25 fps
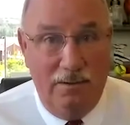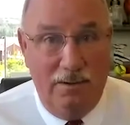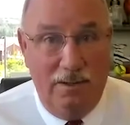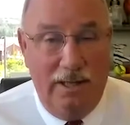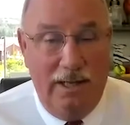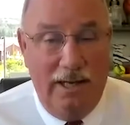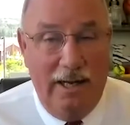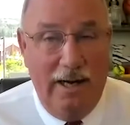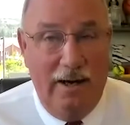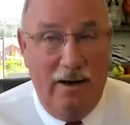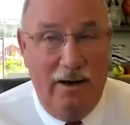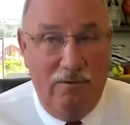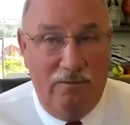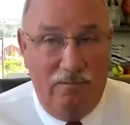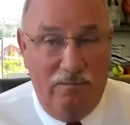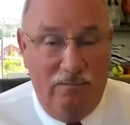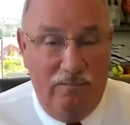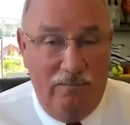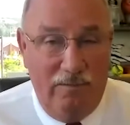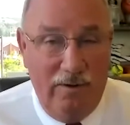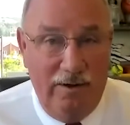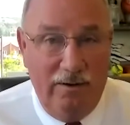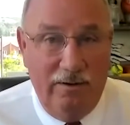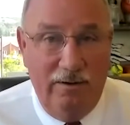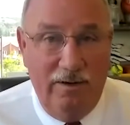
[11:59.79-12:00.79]
And it's
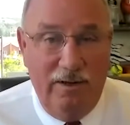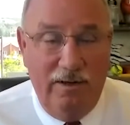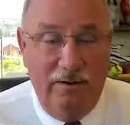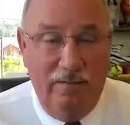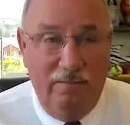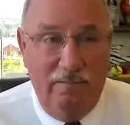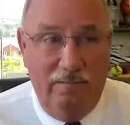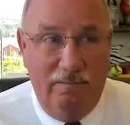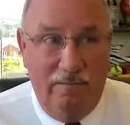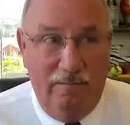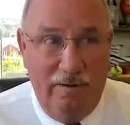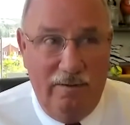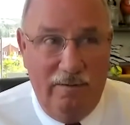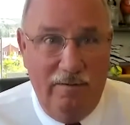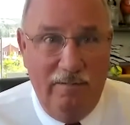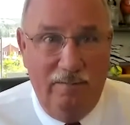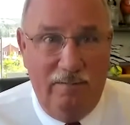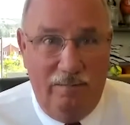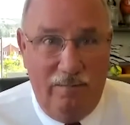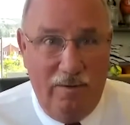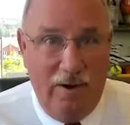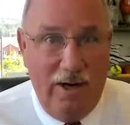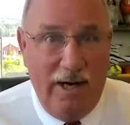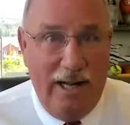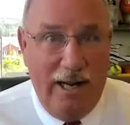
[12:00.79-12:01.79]
very, very
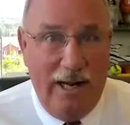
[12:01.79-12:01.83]
funny how